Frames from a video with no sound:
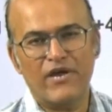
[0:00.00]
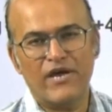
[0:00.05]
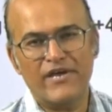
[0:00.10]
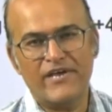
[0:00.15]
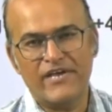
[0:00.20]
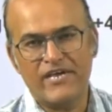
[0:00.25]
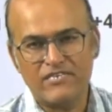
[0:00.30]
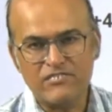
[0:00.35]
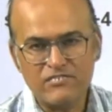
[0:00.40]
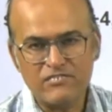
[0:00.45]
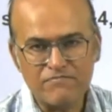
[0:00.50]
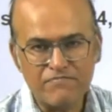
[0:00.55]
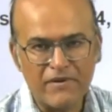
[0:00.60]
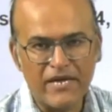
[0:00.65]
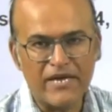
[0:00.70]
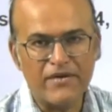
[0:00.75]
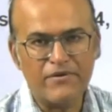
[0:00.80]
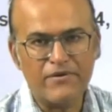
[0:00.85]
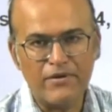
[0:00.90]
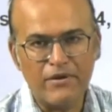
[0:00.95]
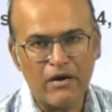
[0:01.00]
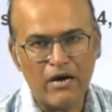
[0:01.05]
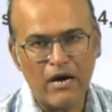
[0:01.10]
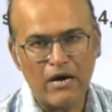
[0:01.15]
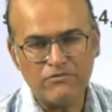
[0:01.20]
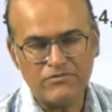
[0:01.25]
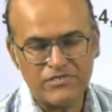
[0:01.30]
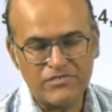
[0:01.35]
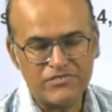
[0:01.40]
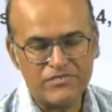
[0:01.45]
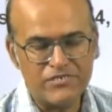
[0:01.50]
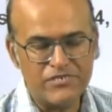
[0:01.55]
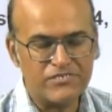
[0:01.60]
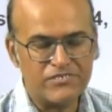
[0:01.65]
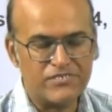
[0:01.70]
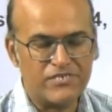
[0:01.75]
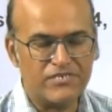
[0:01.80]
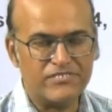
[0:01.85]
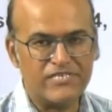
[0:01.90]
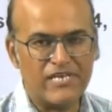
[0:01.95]
I explain to you how this
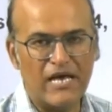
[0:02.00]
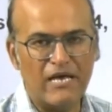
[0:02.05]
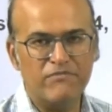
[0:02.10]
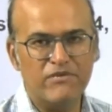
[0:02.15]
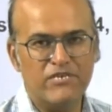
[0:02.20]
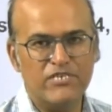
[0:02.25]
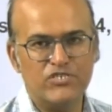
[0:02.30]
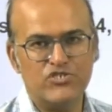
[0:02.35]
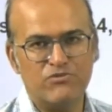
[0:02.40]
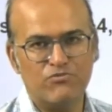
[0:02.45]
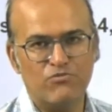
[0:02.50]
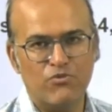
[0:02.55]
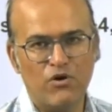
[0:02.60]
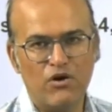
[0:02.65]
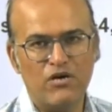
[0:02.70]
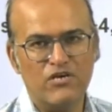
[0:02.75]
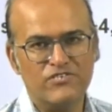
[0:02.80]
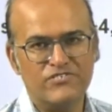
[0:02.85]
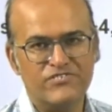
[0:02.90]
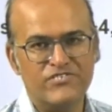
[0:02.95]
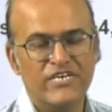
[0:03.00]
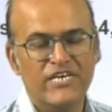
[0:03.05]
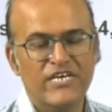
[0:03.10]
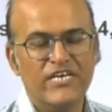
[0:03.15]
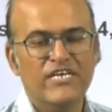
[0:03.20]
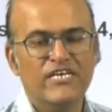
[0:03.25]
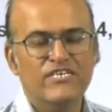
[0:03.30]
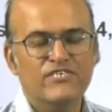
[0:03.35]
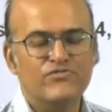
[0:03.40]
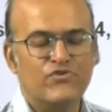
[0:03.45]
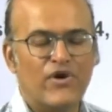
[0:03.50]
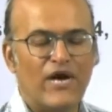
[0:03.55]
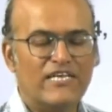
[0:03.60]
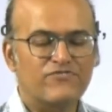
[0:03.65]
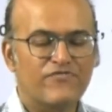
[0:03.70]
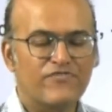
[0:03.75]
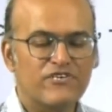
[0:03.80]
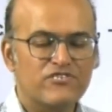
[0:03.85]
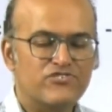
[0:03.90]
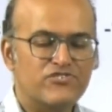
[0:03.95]
year's examination was. So, as
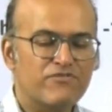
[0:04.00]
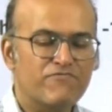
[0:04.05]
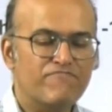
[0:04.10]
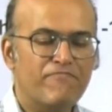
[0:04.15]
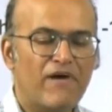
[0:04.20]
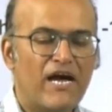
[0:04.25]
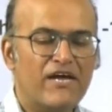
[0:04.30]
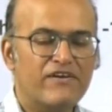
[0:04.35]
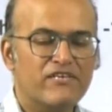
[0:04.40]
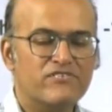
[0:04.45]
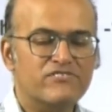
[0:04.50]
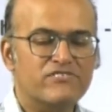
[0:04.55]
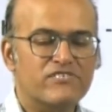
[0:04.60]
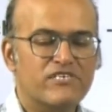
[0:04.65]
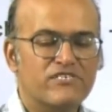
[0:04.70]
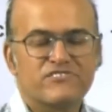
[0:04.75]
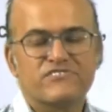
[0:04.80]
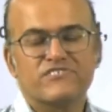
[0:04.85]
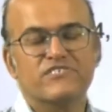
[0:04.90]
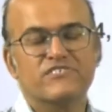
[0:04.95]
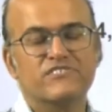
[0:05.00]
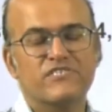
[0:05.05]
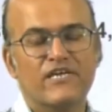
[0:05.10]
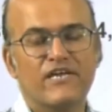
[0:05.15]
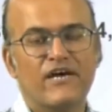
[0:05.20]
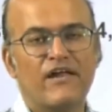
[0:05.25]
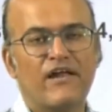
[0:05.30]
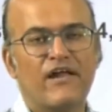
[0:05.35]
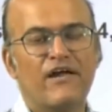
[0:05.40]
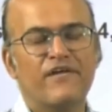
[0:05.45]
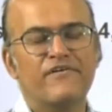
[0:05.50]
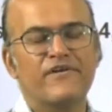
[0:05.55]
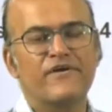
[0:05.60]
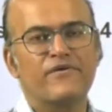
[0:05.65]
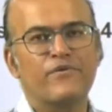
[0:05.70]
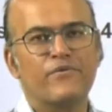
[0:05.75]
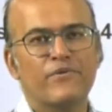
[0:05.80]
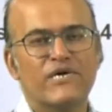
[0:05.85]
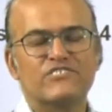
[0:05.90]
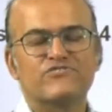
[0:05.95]
far as JIPMAT is concerned, there are 100
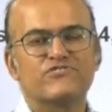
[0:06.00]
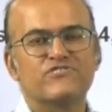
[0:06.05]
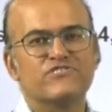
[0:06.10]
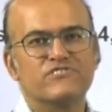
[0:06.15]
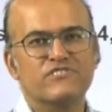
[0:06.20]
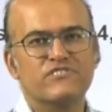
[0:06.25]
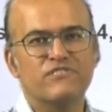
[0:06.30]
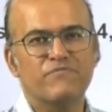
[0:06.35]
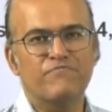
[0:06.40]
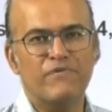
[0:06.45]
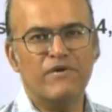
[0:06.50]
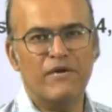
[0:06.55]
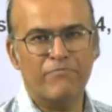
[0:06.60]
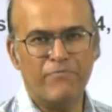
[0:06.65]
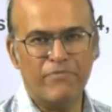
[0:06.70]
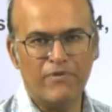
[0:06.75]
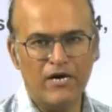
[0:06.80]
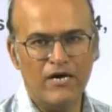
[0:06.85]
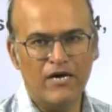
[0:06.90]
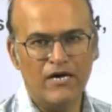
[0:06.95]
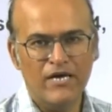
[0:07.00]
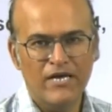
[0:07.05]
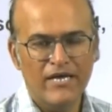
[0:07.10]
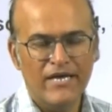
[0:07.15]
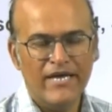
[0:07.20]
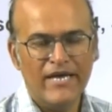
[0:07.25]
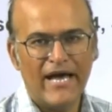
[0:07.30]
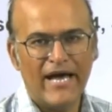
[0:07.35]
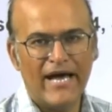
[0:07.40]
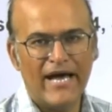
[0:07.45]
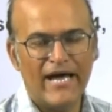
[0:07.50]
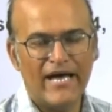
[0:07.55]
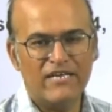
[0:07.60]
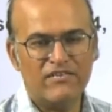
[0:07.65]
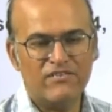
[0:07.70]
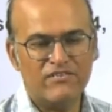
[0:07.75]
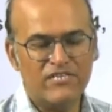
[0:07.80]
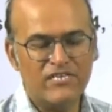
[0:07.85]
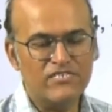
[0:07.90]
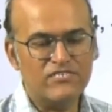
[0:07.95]
questions in the paper
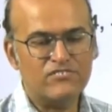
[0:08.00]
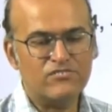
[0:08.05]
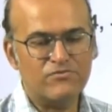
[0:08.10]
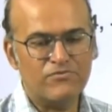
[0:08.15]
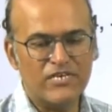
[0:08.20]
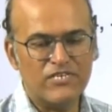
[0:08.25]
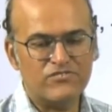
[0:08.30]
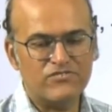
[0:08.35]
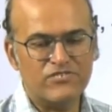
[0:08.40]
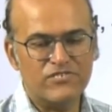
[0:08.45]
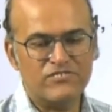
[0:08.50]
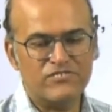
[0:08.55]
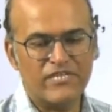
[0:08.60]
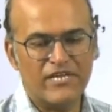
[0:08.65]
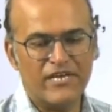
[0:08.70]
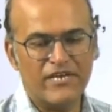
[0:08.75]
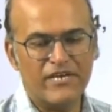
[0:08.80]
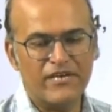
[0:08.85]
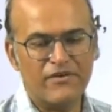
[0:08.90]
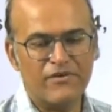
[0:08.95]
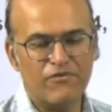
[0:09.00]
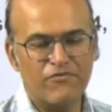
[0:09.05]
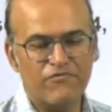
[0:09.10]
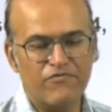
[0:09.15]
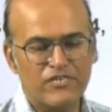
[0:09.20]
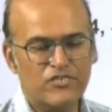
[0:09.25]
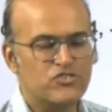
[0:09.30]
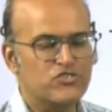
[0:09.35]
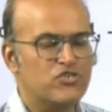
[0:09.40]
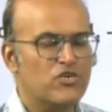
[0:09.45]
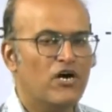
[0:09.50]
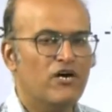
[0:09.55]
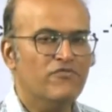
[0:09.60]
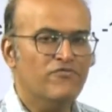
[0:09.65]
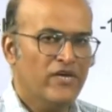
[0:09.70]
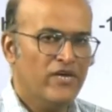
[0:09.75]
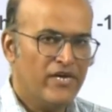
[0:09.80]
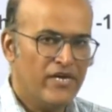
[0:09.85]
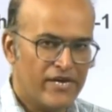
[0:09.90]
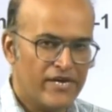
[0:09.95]
and these questions they need to finish off
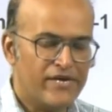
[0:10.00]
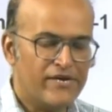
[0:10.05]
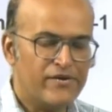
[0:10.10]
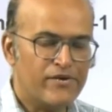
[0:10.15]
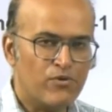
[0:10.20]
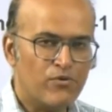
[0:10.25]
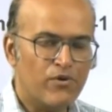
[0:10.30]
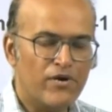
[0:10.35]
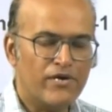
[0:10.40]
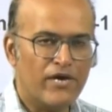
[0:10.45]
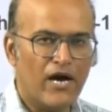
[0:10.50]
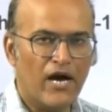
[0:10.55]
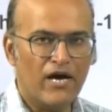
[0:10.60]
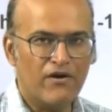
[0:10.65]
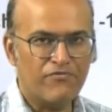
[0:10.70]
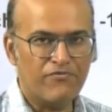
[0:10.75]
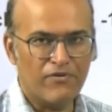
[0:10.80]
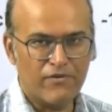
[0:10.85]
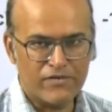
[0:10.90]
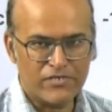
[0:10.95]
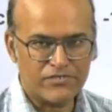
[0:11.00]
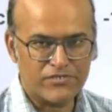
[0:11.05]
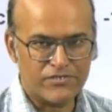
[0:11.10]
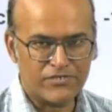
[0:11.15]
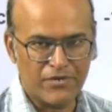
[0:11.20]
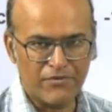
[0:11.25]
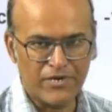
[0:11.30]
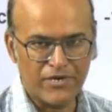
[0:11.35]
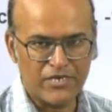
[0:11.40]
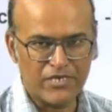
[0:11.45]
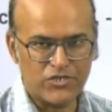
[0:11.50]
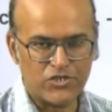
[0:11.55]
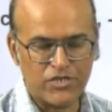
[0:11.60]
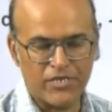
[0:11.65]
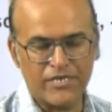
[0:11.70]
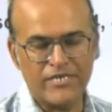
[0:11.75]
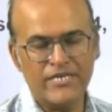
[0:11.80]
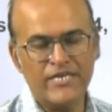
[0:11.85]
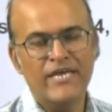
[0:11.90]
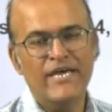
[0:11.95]
in 2.5 hours
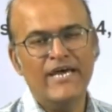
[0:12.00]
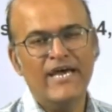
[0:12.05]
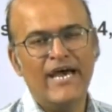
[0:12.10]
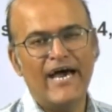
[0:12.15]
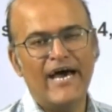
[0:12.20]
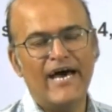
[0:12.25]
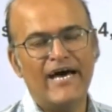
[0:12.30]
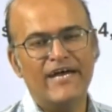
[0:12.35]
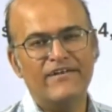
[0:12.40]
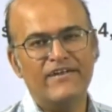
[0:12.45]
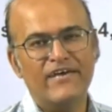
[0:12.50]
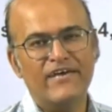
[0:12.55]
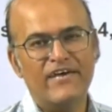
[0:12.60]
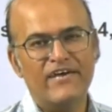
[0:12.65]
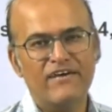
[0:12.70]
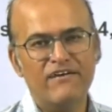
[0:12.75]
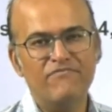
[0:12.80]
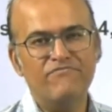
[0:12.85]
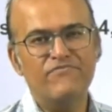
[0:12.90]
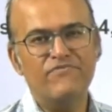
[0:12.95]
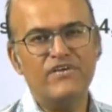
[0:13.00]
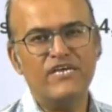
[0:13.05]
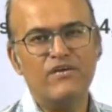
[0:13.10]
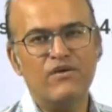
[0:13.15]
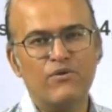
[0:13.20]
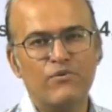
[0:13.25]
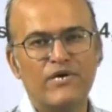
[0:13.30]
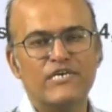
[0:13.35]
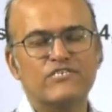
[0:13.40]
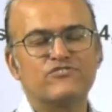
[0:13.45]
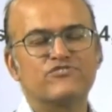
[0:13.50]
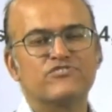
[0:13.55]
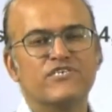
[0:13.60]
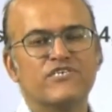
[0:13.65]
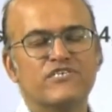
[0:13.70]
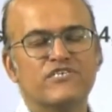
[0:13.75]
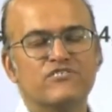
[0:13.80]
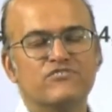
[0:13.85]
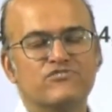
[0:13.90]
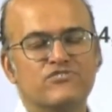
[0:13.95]
duration. And every question
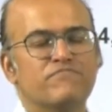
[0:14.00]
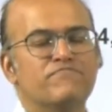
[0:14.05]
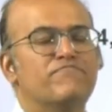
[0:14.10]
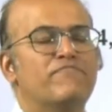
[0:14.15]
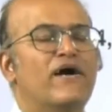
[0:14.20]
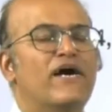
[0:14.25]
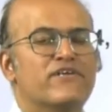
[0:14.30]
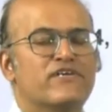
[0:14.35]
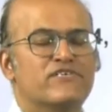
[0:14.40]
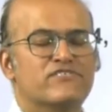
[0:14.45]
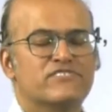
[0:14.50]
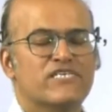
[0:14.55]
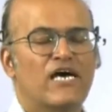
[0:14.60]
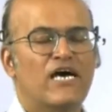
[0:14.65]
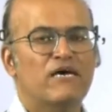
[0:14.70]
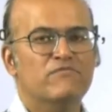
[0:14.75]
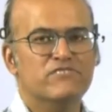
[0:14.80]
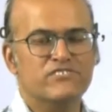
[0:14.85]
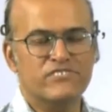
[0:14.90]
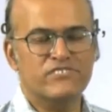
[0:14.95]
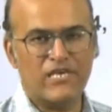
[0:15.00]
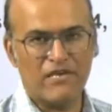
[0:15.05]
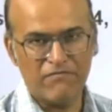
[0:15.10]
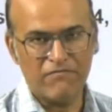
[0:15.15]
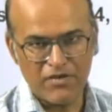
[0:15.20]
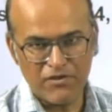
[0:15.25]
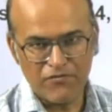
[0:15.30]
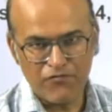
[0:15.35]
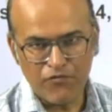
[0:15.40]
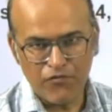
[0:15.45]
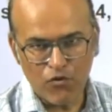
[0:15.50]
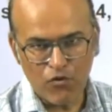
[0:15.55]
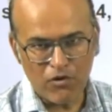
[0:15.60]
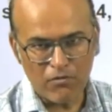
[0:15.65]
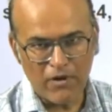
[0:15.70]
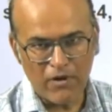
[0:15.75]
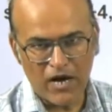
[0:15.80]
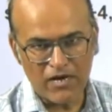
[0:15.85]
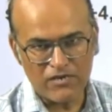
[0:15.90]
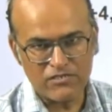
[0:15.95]
in JIPMAT exam is given 4
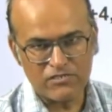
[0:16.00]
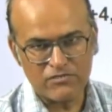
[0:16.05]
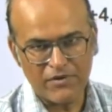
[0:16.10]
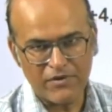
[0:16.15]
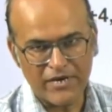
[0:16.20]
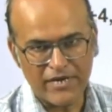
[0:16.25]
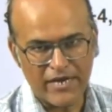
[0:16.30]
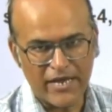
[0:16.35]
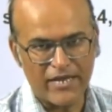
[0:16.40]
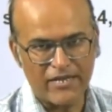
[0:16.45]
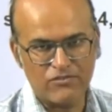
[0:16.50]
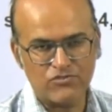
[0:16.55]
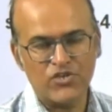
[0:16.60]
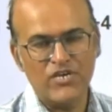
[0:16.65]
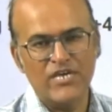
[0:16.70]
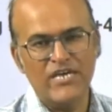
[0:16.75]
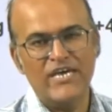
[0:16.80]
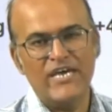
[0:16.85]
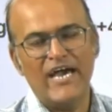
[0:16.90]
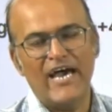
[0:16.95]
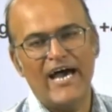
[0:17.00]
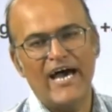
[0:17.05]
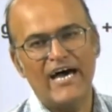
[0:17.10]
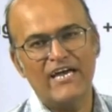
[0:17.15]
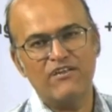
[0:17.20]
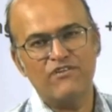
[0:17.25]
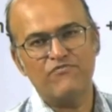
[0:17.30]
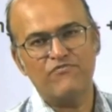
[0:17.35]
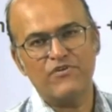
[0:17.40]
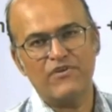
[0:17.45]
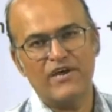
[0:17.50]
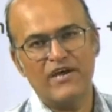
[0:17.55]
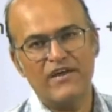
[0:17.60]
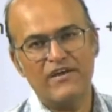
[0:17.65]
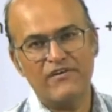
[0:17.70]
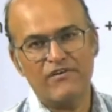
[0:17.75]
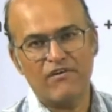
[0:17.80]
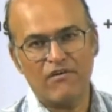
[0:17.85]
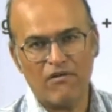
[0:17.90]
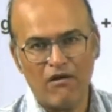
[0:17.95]
marks weightage. And if you get
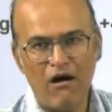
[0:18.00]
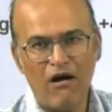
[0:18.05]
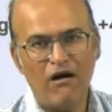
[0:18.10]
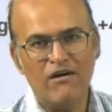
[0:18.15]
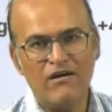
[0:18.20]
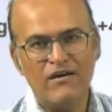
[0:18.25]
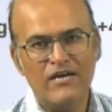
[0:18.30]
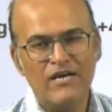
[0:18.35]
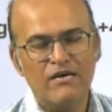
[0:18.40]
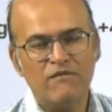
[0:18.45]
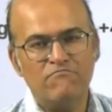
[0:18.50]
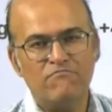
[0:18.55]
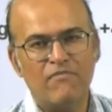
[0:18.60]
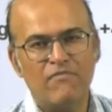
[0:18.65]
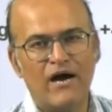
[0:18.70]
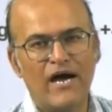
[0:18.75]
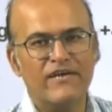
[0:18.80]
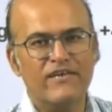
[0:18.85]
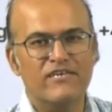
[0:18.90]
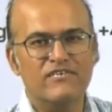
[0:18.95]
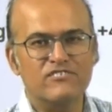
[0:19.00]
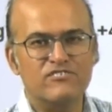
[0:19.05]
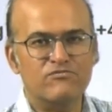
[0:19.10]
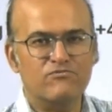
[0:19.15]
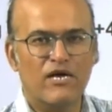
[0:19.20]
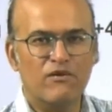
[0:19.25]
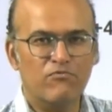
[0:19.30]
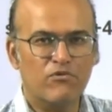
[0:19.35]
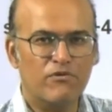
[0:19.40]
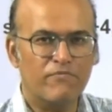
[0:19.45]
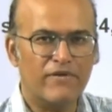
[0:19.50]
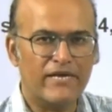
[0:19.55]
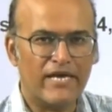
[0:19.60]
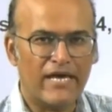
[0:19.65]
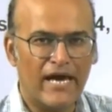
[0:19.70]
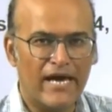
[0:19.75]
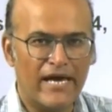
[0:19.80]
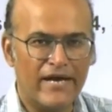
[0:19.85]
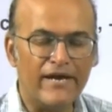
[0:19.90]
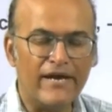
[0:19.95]
it wrong, -1 would be
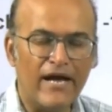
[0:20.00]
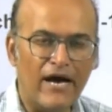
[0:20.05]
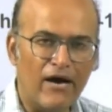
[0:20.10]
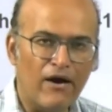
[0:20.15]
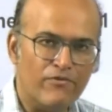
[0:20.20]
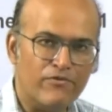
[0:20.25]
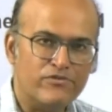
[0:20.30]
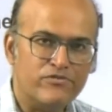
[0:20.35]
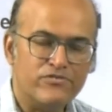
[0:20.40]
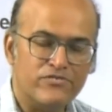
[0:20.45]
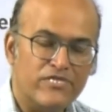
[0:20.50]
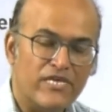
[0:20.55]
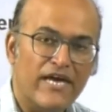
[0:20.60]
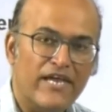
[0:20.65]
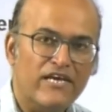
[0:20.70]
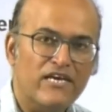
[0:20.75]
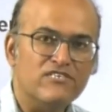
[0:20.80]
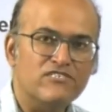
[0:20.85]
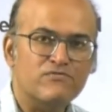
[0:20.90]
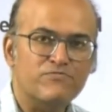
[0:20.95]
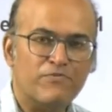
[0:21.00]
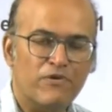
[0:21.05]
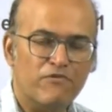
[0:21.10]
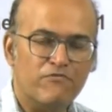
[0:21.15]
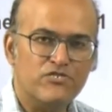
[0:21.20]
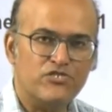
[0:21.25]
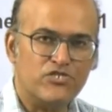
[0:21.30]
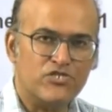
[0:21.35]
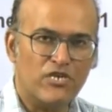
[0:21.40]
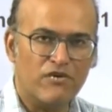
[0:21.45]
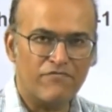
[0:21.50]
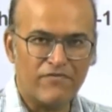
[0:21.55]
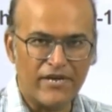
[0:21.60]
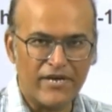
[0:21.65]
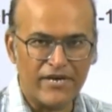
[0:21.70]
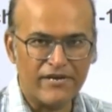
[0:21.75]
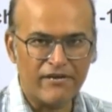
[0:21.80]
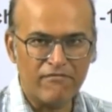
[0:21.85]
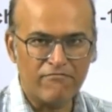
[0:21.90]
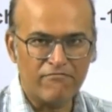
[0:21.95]
carried out. So there is provision of
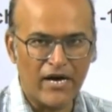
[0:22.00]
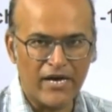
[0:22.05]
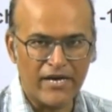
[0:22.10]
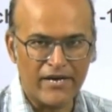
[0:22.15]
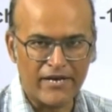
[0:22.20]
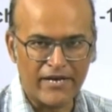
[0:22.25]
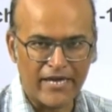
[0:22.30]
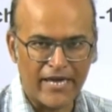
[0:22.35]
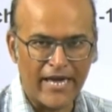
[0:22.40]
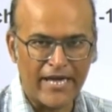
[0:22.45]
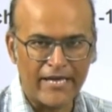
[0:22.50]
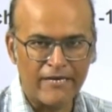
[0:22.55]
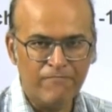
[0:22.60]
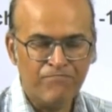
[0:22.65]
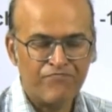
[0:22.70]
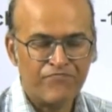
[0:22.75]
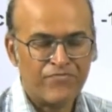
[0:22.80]
negative marking.